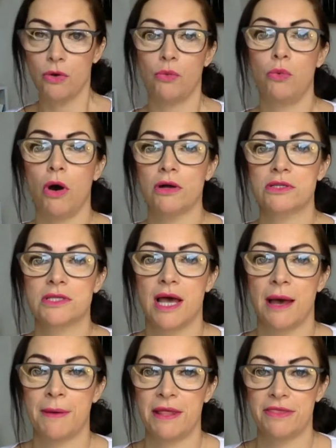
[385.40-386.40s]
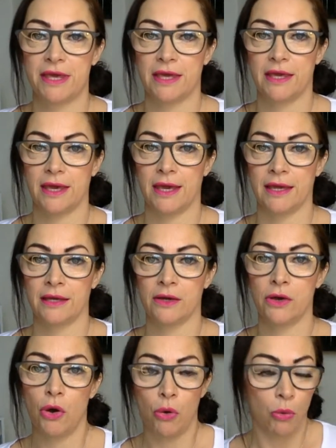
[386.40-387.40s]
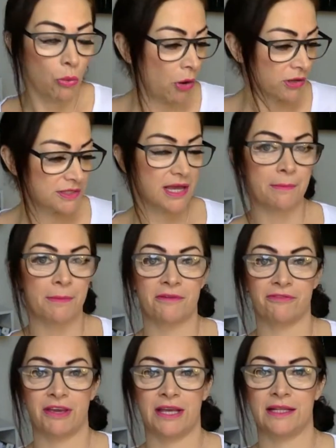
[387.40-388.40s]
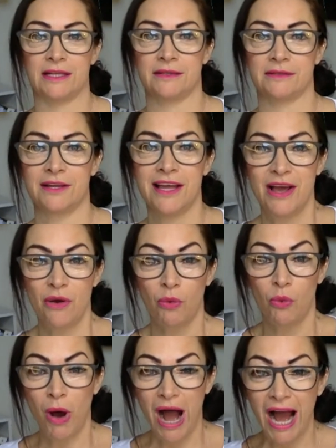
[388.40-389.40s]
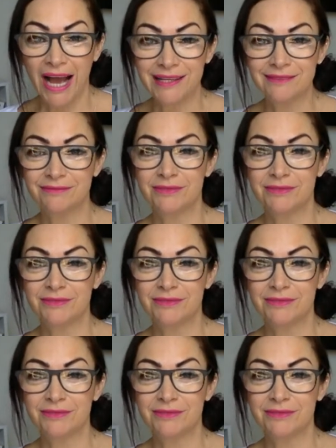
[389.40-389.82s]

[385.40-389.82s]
what am I thinking? What am I feeling? Why?